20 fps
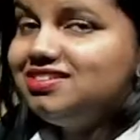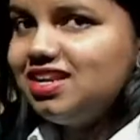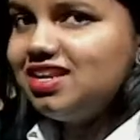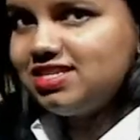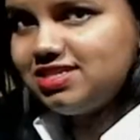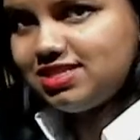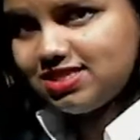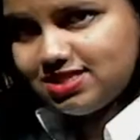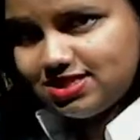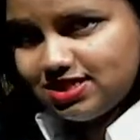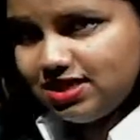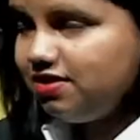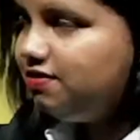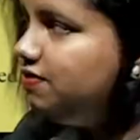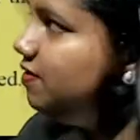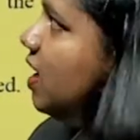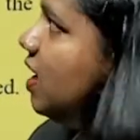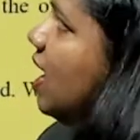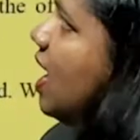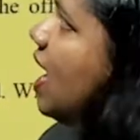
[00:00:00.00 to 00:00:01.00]
recessive
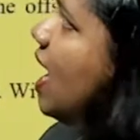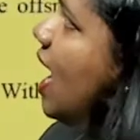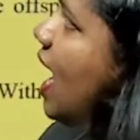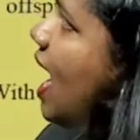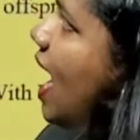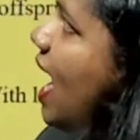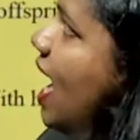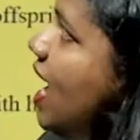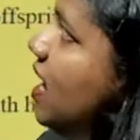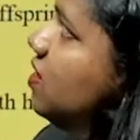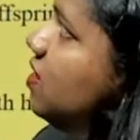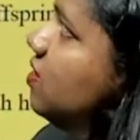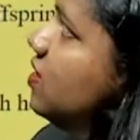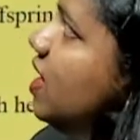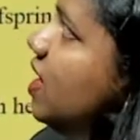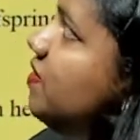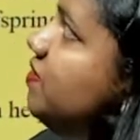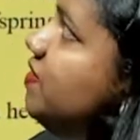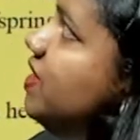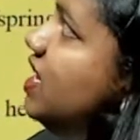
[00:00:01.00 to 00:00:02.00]
and
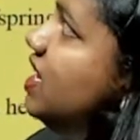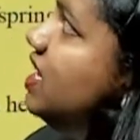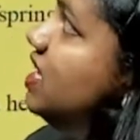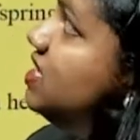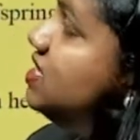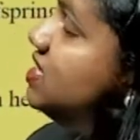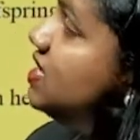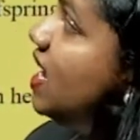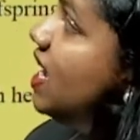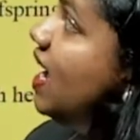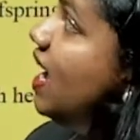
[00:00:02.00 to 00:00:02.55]
Ravi is